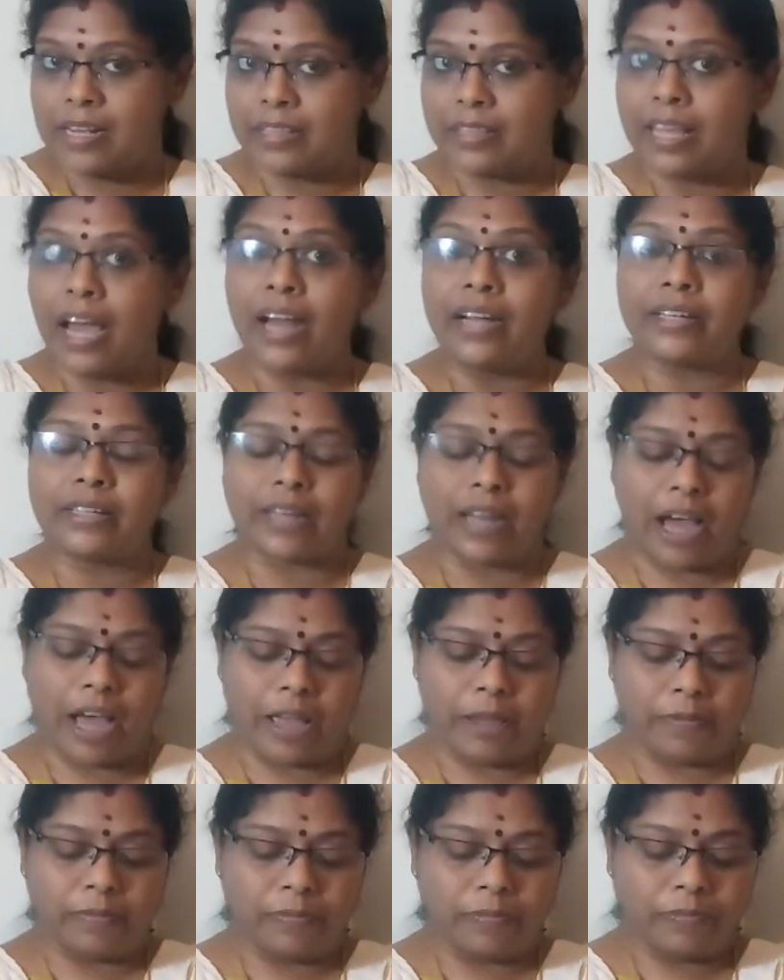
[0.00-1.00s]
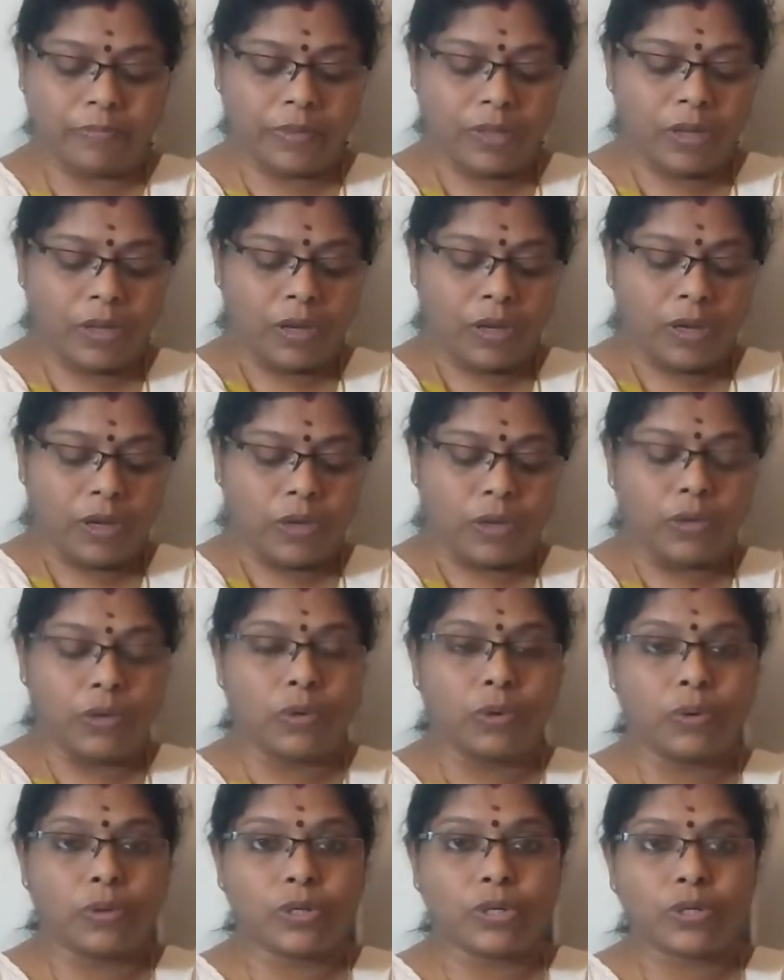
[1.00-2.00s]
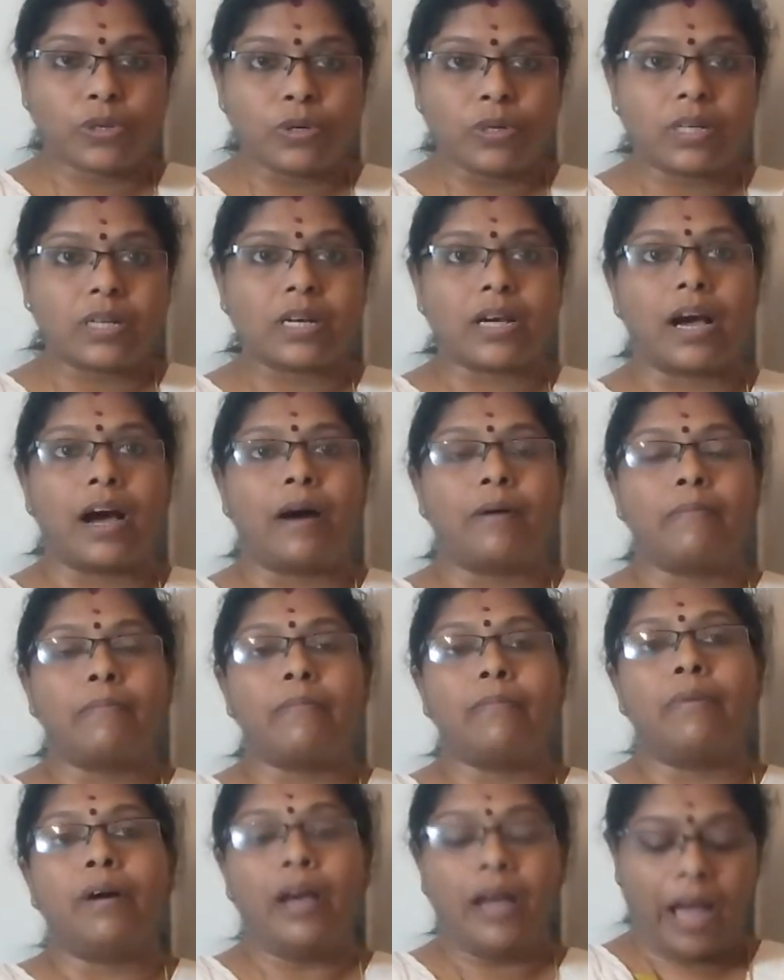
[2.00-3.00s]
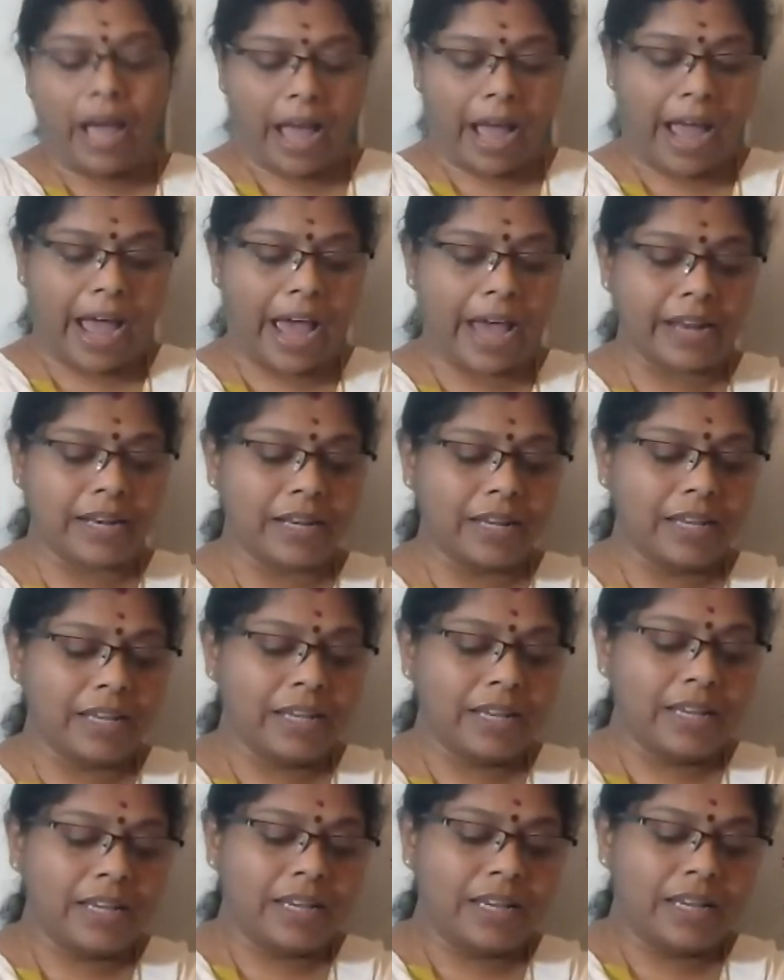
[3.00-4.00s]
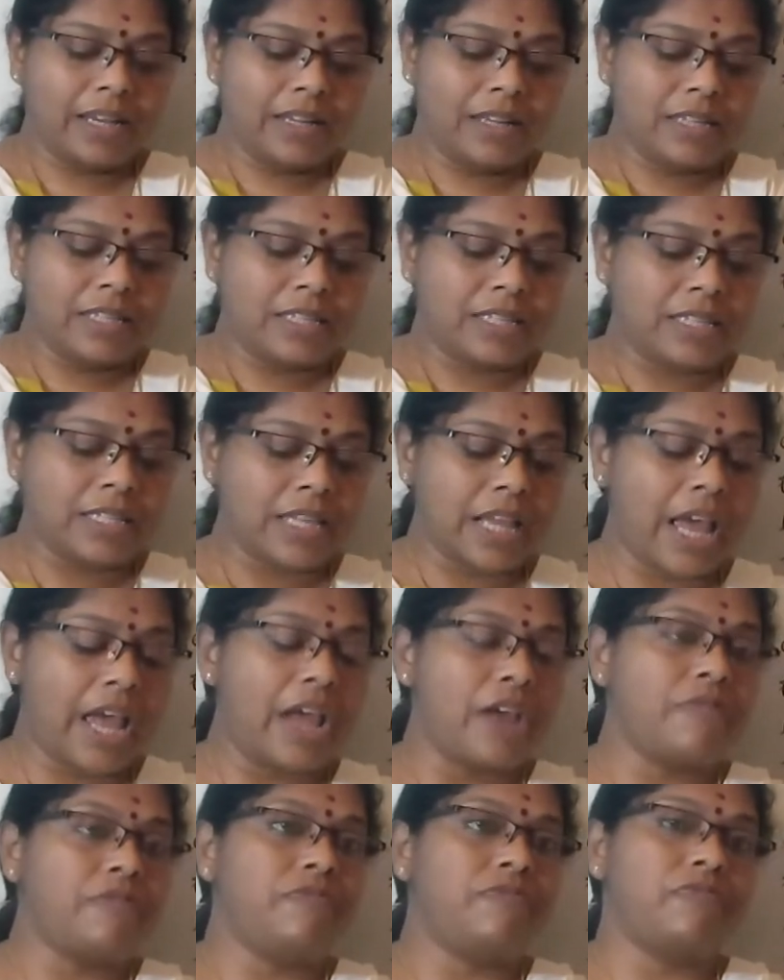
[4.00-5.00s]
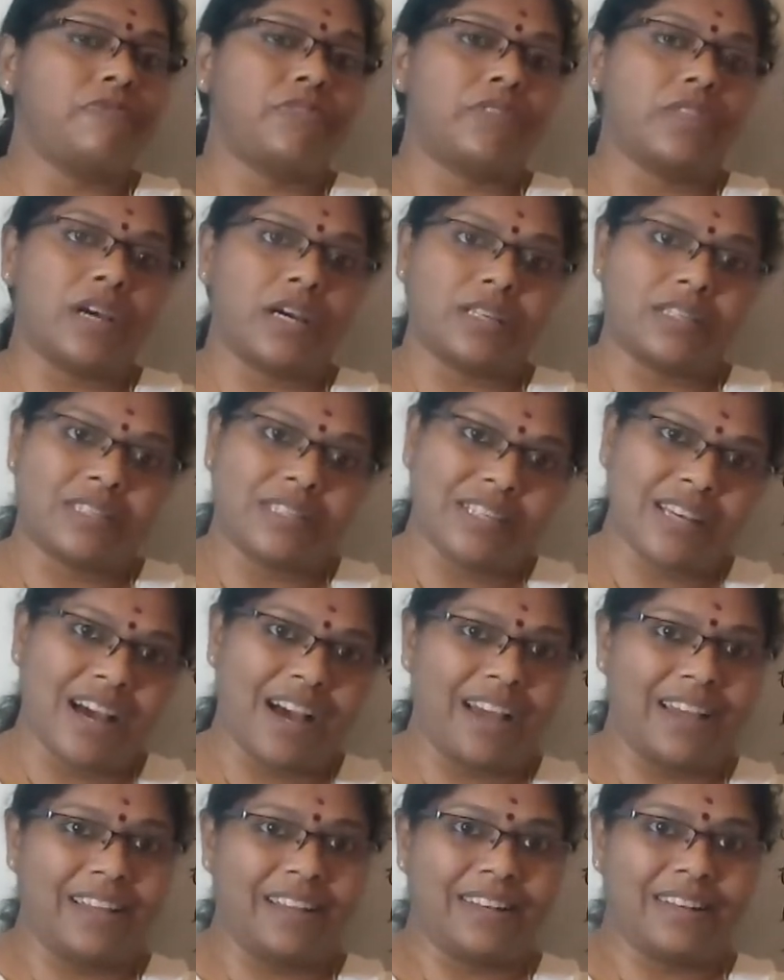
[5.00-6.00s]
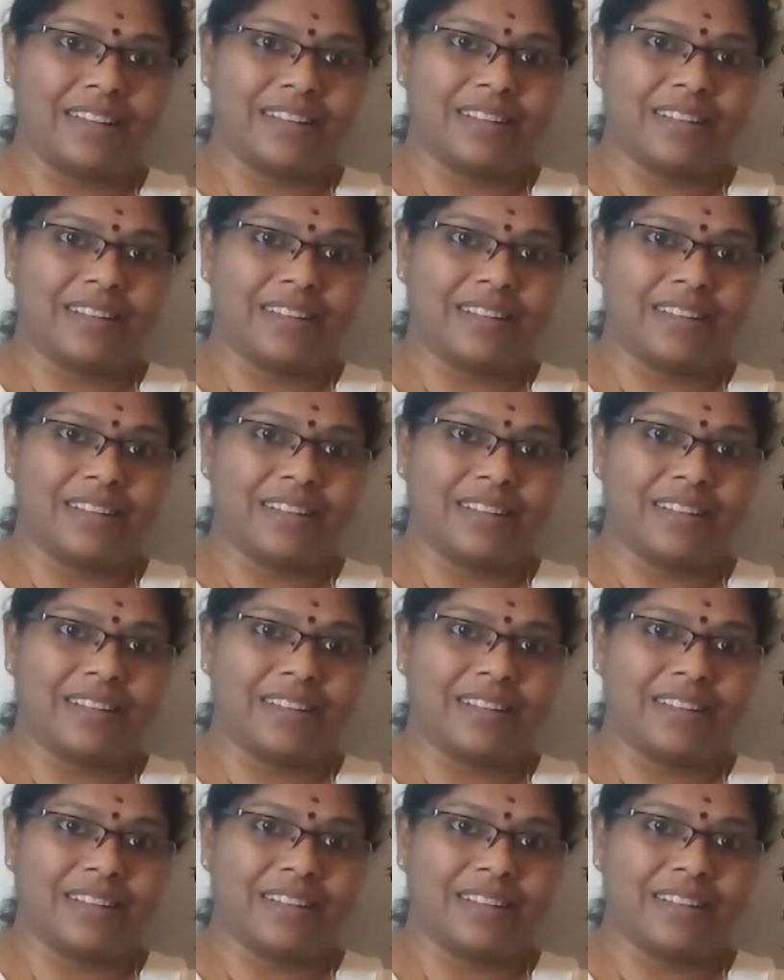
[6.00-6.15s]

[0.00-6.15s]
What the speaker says: That time you should come and save the child.